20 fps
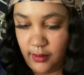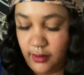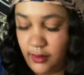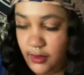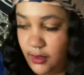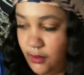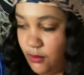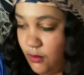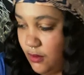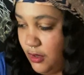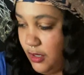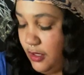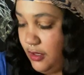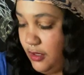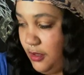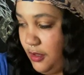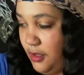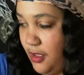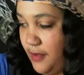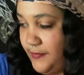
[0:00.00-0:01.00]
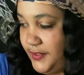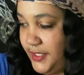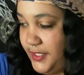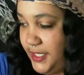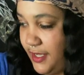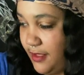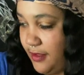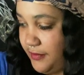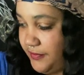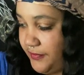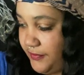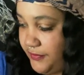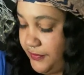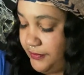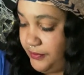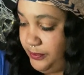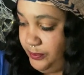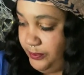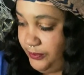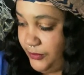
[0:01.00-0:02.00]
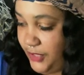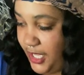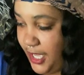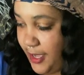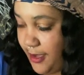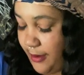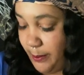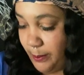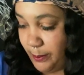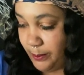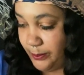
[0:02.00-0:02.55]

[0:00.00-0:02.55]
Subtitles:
The Oracle of Delph. Yeah.